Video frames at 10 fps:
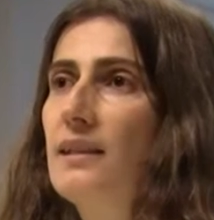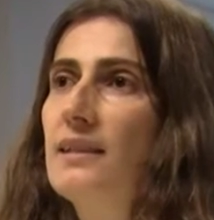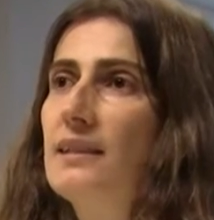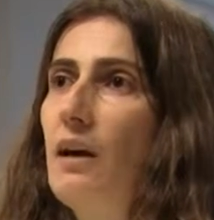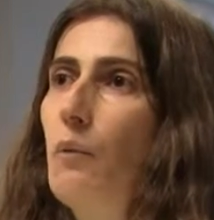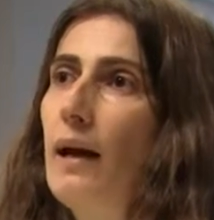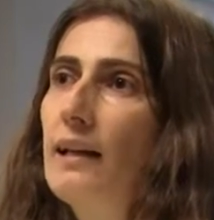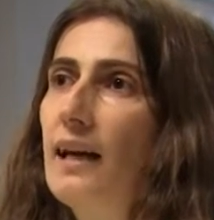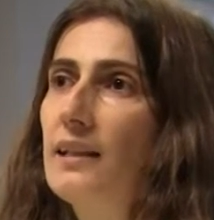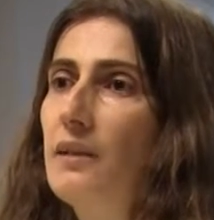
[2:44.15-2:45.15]
This is a
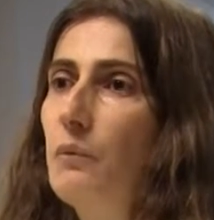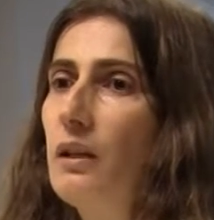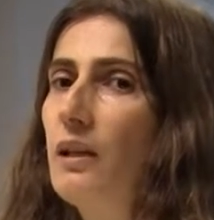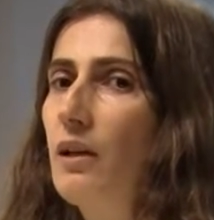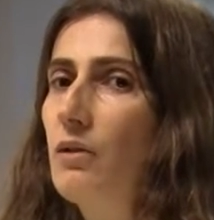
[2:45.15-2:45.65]
wildcat, and we didn't